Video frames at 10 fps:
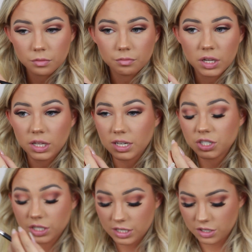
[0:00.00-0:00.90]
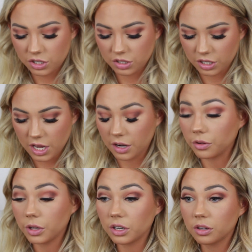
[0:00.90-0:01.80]
My lash extensions are kind of
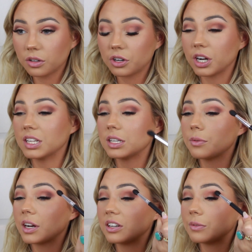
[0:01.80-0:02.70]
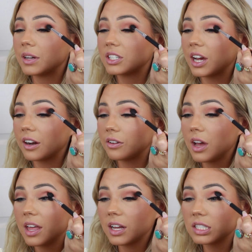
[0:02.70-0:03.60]
going crazy when I do my shadow.
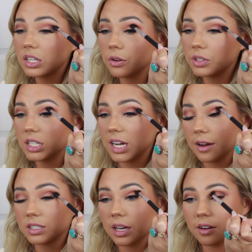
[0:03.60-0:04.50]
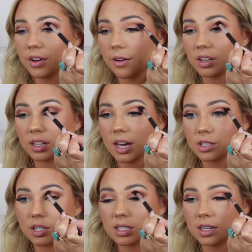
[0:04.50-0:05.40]
That's the only downside of having
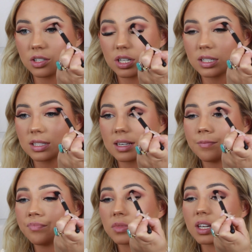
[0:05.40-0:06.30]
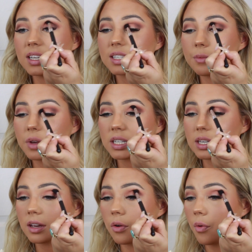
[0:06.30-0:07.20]
lash extensions, is it makes
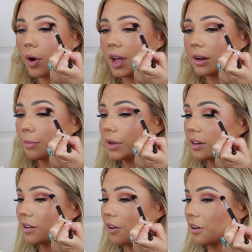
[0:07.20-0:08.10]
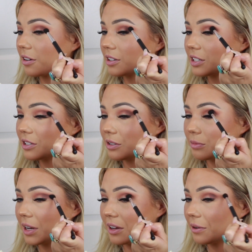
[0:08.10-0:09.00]
it quite a bit harder to do
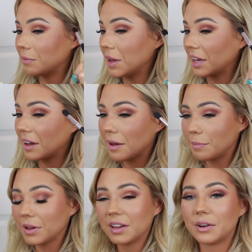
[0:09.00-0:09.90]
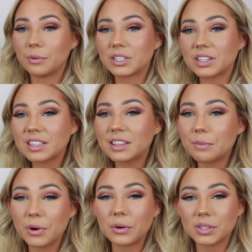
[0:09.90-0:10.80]
my own makeup, which isn't
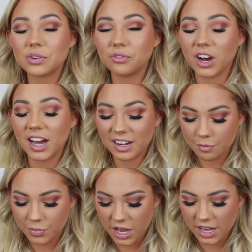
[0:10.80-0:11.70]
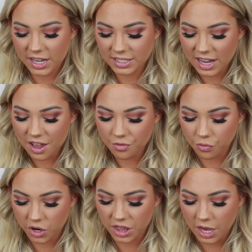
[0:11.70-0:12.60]
the most fun, but it's kind of
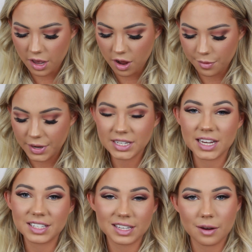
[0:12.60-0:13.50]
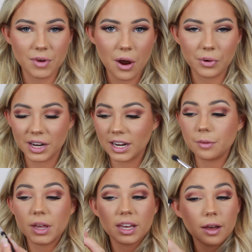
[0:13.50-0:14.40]
worth it on my days that I'm not wearing any
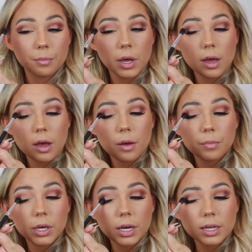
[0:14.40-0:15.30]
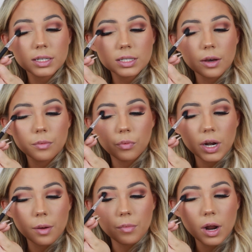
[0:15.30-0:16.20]
makeup, because
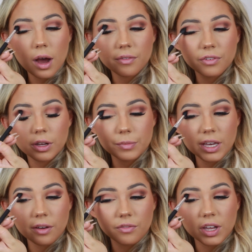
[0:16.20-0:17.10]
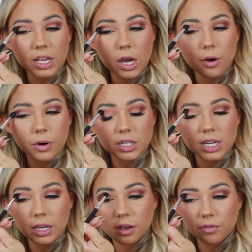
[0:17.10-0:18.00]
when I'm not filming a video or
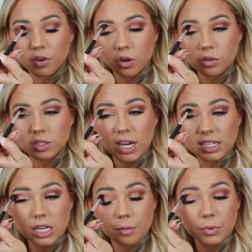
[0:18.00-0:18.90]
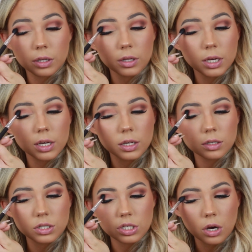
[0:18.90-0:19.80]
taking photos, I
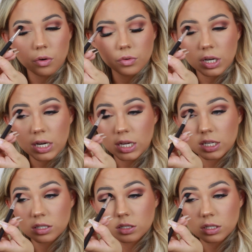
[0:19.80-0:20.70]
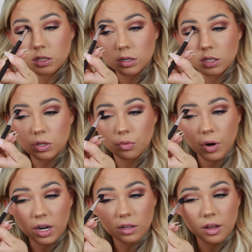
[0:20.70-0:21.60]
typically don't need to
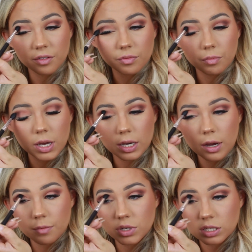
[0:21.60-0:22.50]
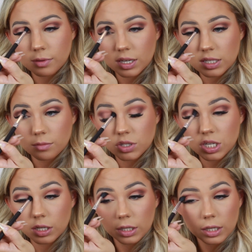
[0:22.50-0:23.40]
wear a lot of makeup just because I'm
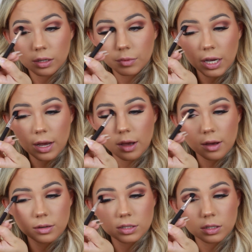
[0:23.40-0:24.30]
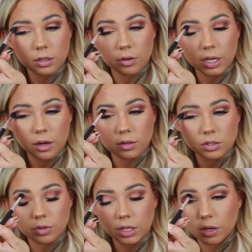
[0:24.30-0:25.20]
chilling in my house or going out and
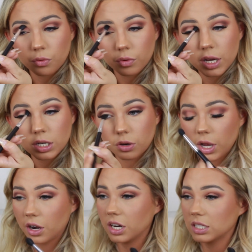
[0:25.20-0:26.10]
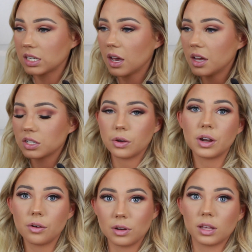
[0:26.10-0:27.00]
doing like rando errands. So I
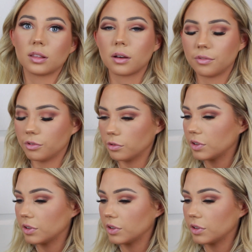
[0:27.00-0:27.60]
don't need like a full